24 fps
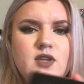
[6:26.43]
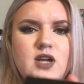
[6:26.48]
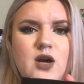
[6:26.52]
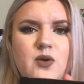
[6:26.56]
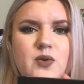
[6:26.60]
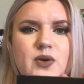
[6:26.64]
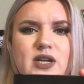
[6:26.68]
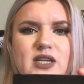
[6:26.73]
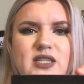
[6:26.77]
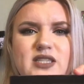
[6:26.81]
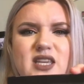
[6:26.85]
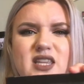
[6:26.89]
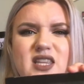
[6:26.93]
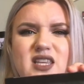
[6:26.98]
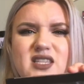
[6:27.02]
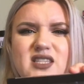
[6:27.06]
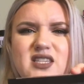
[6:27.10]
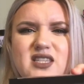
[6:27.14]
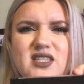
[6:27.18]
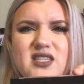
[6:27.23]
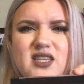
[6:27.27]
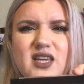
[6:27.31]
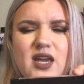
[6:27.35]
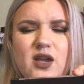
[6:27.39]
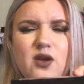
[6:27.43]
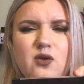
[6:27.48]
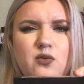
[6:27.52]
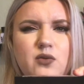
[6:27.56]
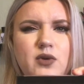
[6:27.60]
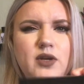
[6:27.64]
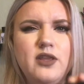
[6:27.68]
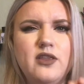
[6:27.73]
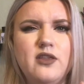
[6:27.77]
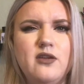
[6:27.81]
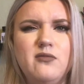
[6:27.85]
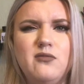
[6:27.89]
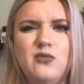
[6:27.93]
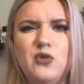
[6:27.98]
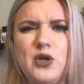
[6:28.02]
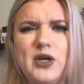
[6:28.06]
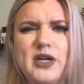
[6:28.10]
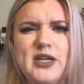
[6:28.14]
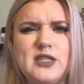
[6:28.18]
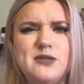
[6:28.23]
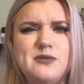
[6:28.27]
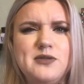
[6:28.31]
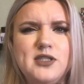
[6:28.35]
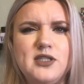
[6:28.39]
want to say this is like one of the more
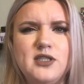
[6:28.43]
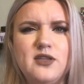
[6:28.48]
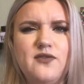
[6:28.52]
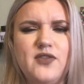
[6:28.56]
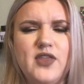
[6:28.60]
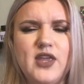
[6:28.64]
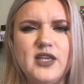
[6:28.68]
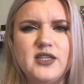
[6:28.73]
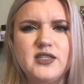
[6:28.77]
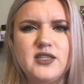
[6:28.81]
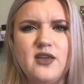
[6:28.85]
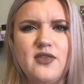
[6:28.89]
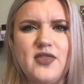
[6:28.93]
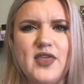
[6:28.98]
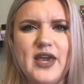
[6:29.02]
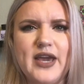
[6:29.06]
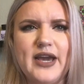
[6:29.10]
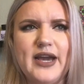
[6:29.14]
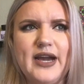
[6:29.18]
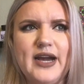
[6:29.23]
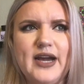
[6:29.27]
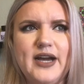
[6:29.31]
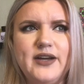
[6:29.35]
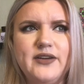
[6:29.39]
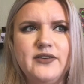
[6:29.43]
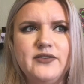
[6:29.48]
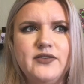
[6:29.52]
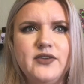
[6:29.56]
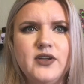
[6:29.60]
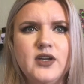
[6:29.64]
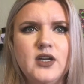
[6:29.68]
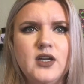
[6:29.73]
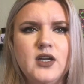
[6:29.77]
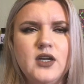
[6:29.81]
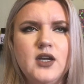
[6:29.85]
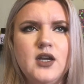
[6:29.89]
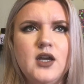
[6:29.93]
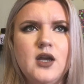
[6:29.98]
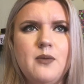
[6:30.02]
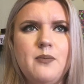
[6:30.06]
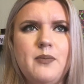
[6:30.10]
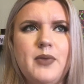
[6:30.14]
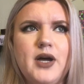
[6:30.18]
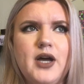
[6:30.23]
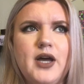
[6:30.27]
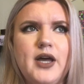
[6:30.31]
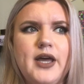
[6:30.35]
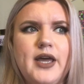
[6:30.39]
expensive things that they have,
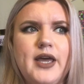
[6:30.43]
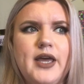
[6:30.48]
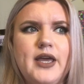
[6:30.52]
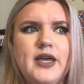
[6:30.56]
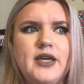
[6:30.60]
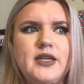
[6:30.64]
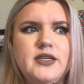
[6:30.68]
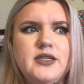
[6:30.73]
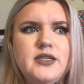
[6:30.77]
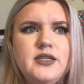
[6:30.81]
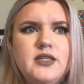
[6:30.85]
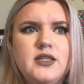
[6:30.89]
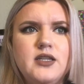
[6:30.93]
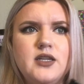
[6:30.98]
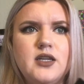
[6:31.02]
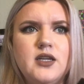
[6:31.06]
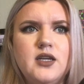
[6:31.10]
but